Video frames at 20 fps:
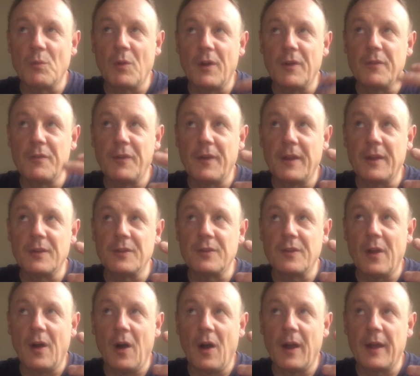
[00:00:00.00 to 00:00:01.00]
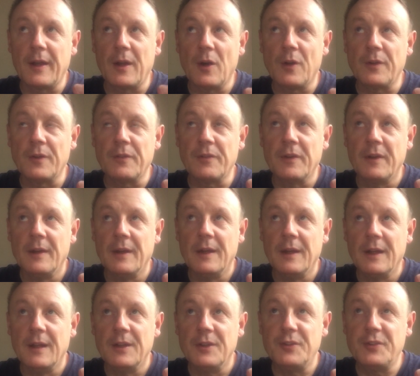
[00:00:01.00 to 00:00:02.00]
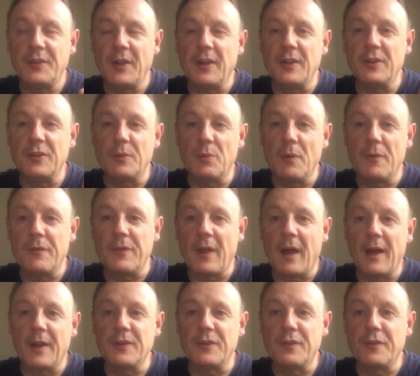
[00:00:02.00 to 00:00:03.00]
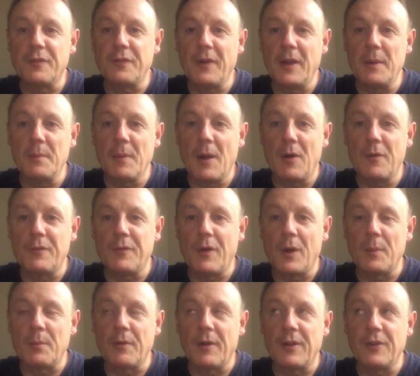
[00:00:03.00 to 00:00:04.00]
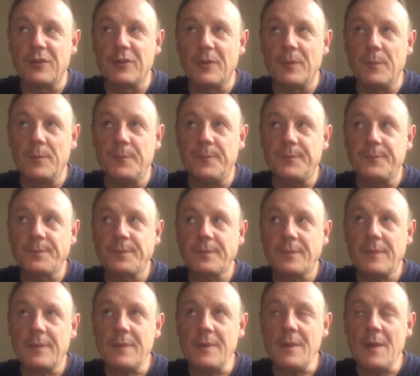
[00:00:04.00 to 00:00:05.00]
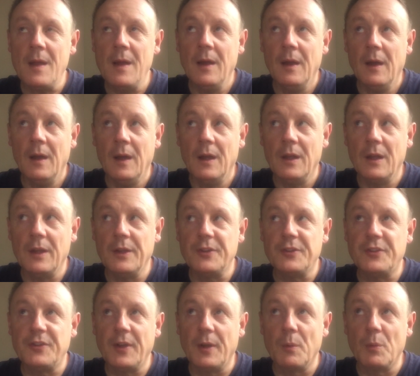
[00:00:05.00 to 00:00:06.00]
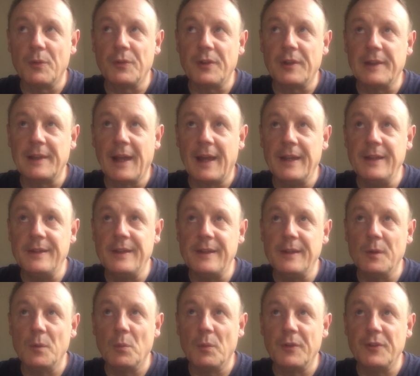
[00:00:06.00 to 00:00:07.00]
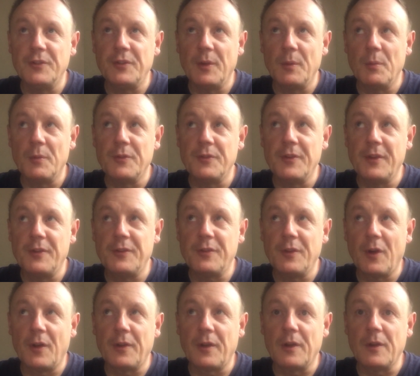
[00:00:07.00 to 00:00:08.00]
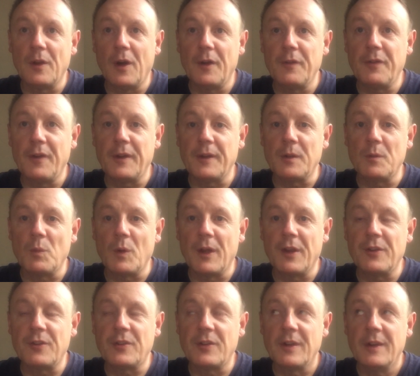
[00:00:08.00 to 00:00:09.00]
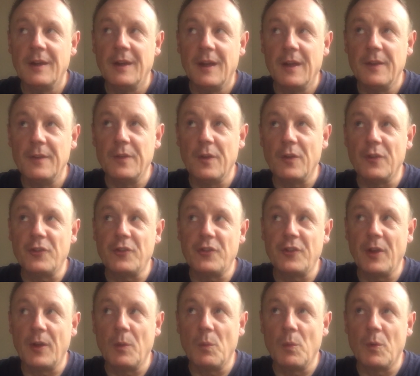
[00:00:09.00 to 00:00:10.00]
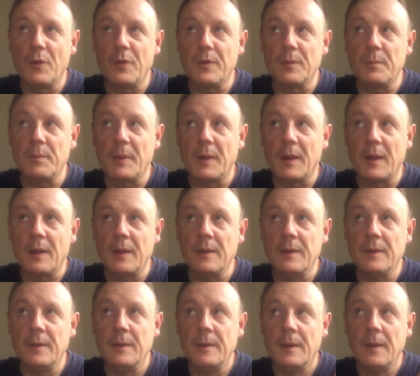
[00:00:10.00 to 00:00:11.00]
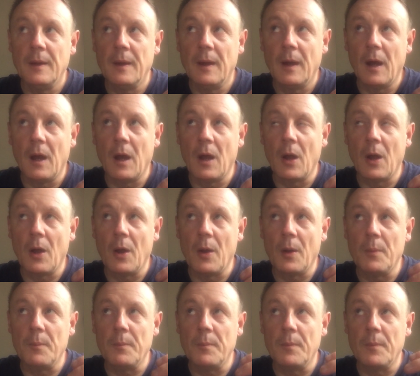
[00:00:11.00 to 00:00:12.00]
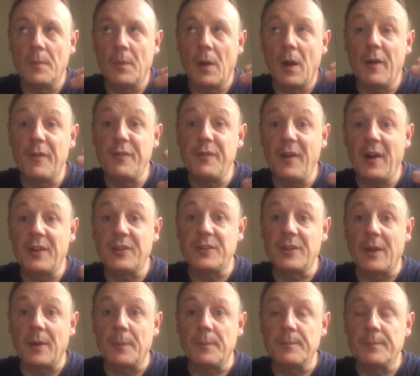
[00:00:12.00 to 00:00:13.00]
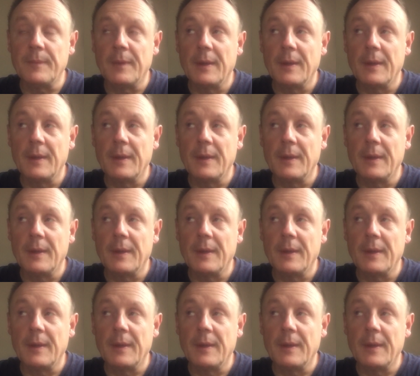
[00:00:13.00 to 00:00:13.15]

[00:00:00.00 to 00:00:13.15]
One of the things that I kind of sense with that is a female vibration. She was a lady that when she was this side of life, Honey Witch, that she would have been a fusser.